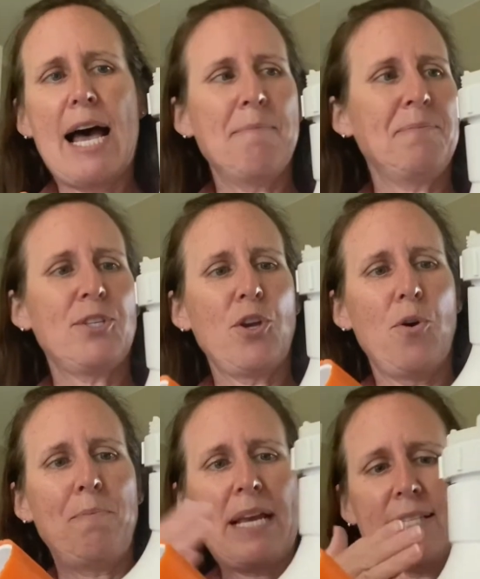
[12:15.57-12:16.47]

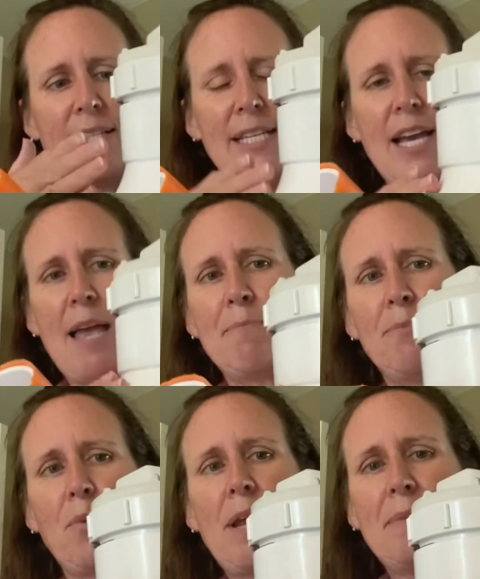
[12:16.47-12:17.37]
So basically
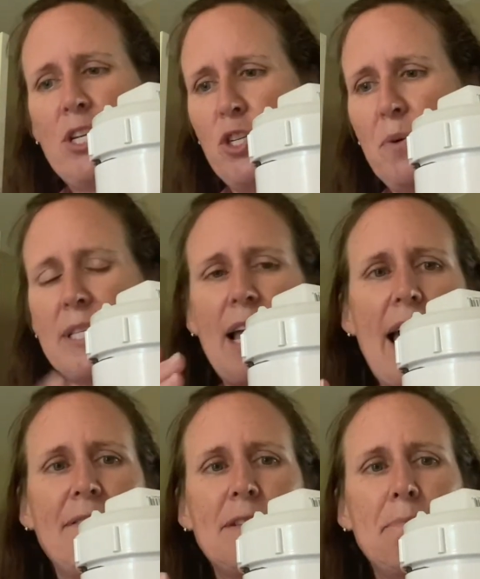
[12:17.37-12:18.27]
what I'm gonna do is I
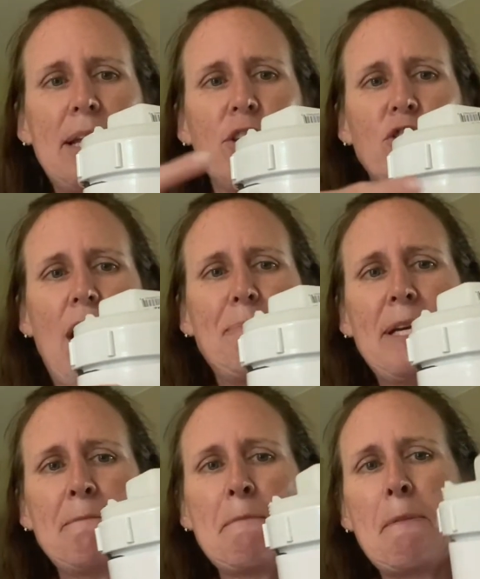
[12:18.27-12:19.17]
have some metal
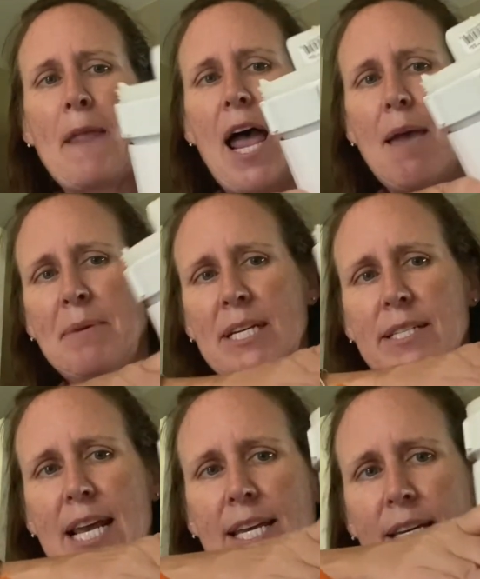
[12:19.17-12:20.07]
strapping. I'm gonna
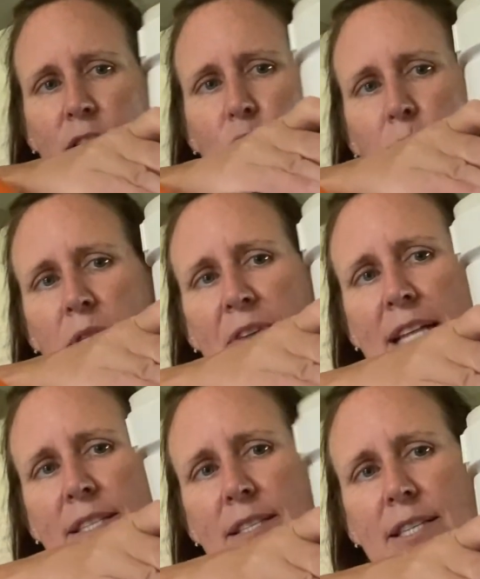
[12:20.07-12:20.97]
take it to the
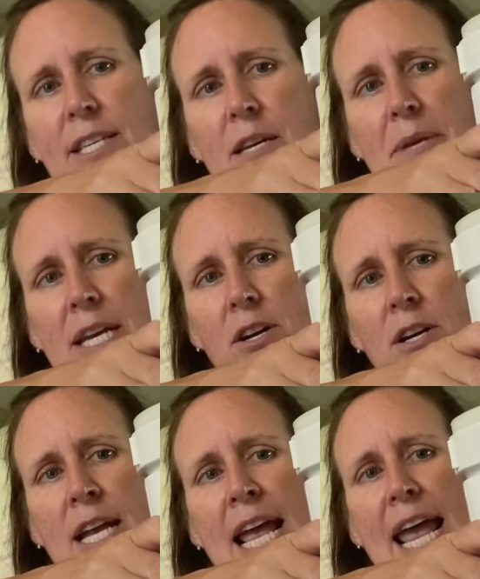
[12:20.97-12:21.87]
fence that's gonna be
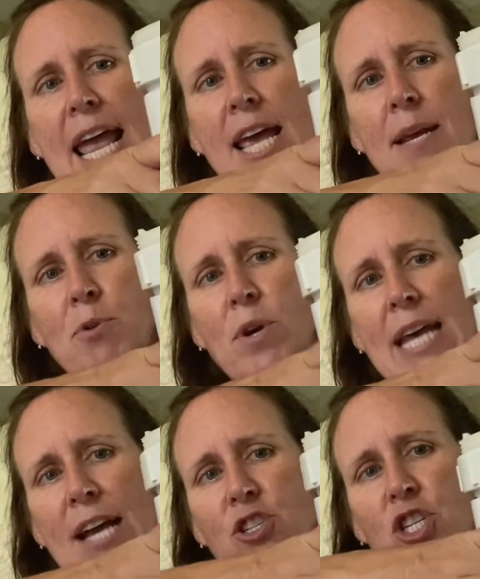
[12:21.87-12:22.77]
here, and I'm going to
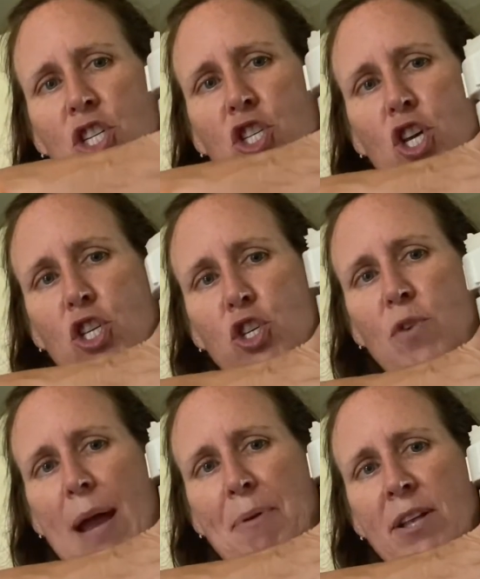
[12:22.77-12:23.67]
actually just
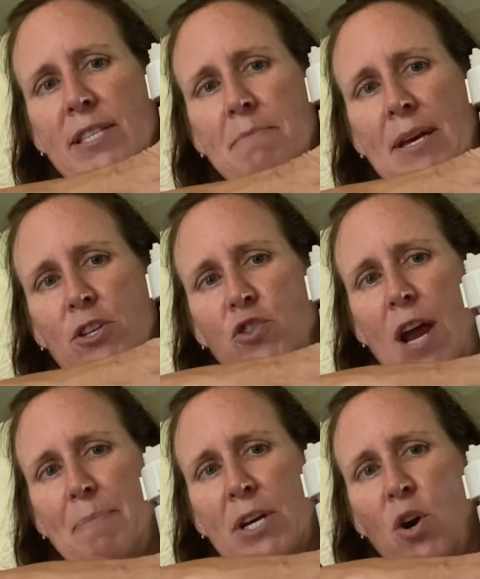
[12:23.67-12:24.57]
strap on some metal
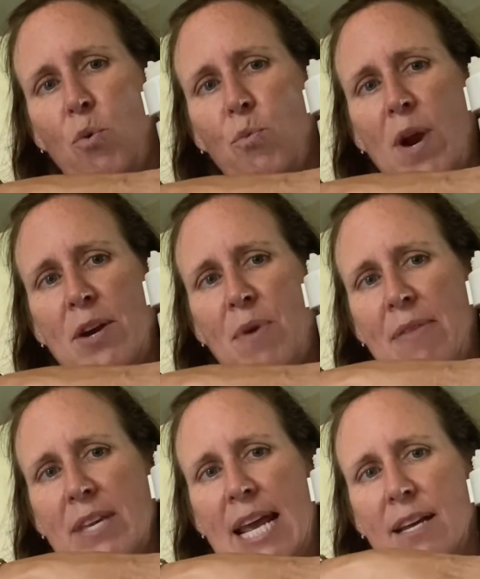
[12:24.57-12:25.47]
strapping right
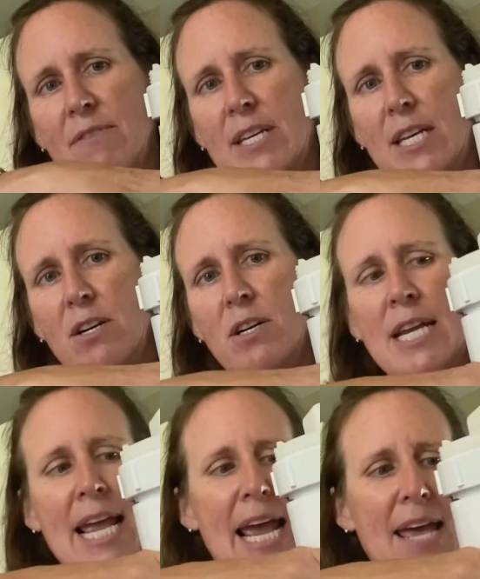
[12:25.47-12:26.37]
around the neck of it here,
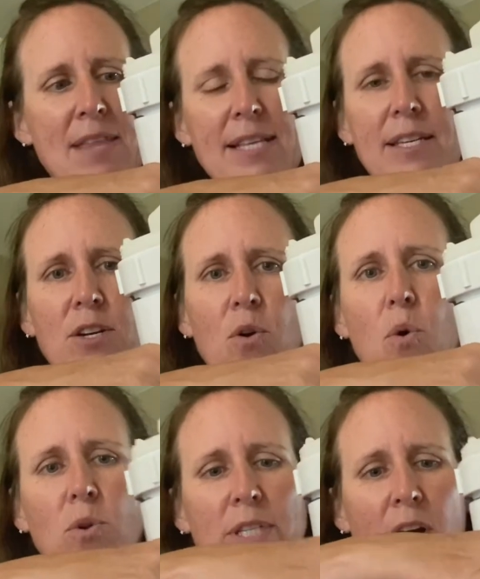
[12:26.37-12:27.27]
and that's gonna
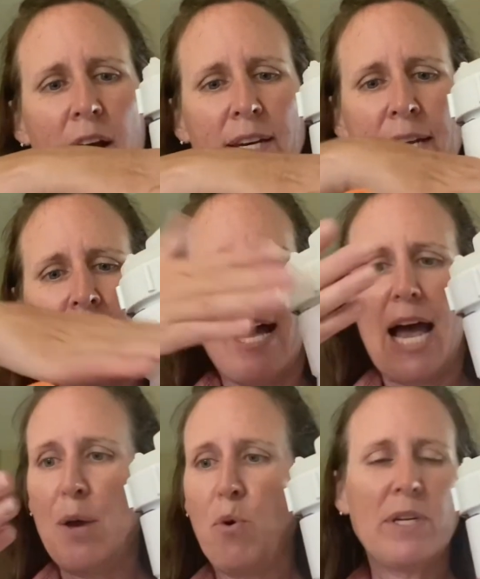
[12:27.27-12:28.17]
hold it on.
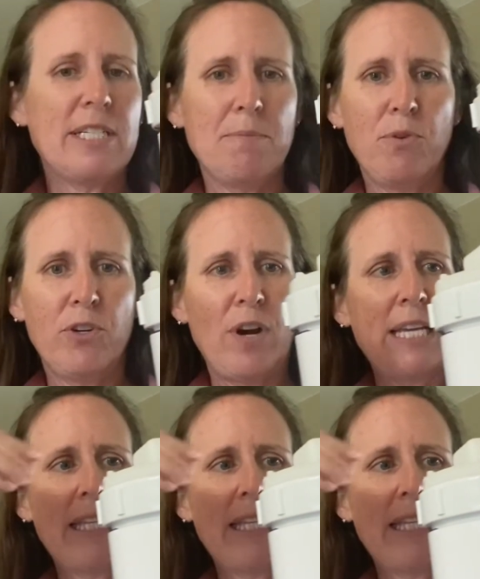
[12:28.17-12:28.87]
I won't need to move it or anything